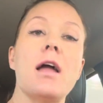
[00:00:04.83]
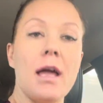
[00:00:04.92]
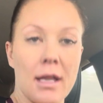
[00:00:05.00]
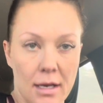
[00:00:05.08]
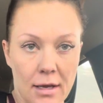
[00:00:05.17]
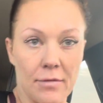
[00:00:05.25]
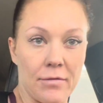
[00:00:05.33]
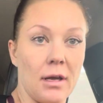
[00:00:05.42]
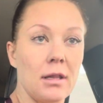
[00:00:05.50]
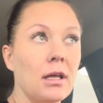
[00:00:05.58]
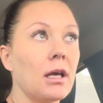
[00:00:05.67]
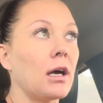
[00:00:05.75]
and I
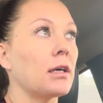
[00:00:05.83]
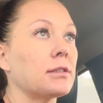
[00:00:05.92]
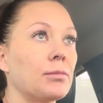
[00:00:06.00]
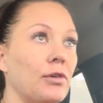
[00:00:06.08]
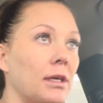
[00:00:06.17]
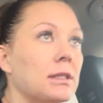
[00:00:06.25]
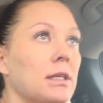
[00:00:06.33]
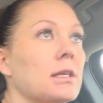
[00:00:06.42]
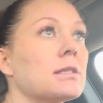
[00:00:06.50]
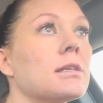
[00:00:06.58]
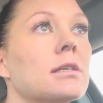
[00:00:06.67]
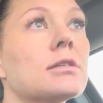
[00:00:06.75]
finally got some rest
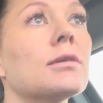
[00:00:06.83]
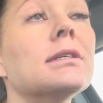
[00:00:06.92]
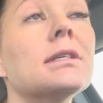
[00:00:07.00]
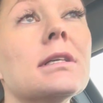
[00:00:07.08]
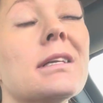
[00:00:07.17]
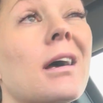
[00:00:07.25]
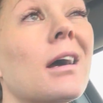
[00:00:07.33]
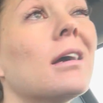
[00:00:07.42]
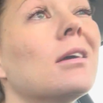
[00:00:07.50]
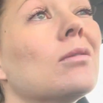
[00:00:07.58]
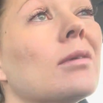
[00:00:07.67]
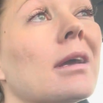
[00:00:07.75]
last night, so I did
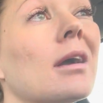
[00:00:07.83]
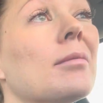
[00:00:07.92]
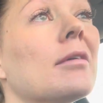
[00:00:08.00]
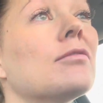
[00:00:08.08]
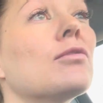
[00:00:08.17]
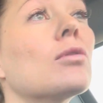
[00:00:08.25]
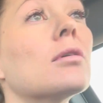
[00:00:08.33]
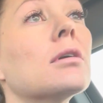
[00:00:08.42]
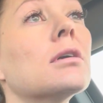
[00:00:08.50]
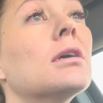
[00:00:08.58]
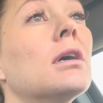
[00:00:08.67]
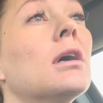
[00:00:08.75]
not wake up at
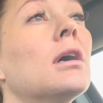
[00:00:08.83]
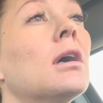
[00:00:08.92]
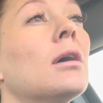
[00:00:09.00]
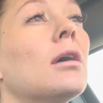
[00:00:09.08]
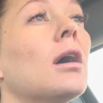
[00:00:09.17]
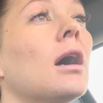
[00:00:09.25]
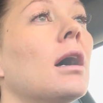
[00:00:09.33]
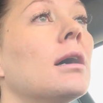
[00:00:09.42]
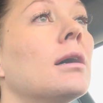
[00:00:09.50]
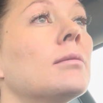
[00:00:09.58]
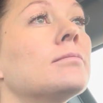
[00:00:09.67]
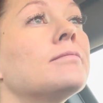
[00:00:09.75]
4.
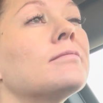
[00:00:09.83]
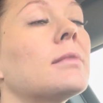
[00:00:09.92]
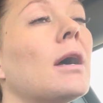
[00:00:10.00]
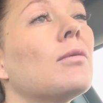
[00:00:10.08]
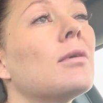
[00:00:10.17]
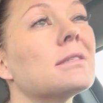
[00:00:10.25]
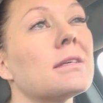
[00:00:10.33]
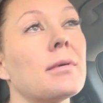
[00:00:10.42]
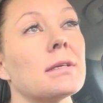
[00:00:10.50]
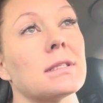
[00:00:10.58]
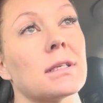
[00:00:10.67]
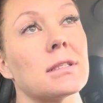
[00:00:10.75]
I was up
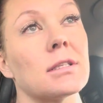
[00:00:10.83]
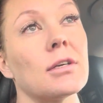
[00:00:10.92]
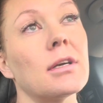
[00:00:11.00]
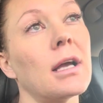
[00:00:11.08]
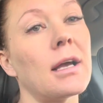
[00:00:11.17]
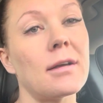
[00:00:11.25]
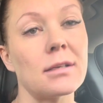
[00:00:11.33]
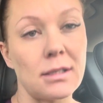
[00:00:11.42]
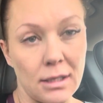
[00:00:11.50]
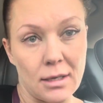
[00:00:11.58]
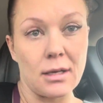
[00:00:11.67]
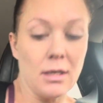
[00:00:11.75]
at 6:30. I have to
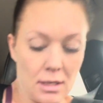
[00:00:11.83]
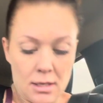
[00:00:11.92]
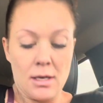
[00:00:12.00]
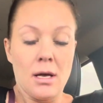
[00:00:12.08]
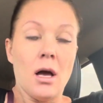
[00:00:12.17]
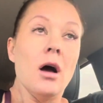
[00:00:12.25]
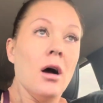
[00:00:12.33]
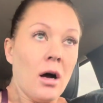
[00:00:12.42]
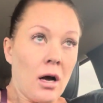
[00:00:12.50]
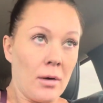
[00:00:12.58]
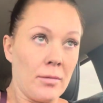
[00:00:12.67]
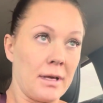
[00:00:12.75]
get
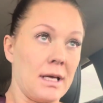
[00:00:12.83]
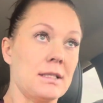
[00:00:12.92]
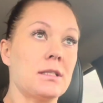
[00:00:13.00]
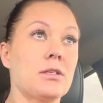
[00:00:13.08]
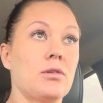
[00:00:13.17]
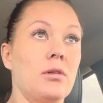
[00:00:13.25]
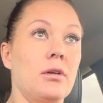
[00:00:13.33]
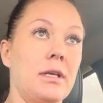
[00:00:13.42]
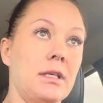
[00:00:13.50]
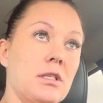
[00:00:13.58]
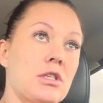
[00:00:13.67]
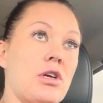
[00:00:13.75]
all my kids to school, and
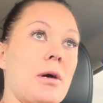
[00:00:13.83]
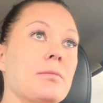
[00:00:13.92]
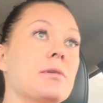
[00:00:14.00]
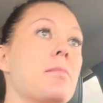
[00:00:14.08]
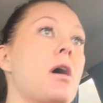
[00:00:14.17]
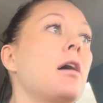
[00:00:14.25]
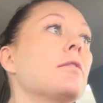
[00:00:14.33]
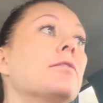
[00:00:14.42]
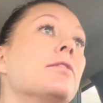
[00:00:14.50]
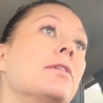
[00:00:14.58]
I just dropped them off.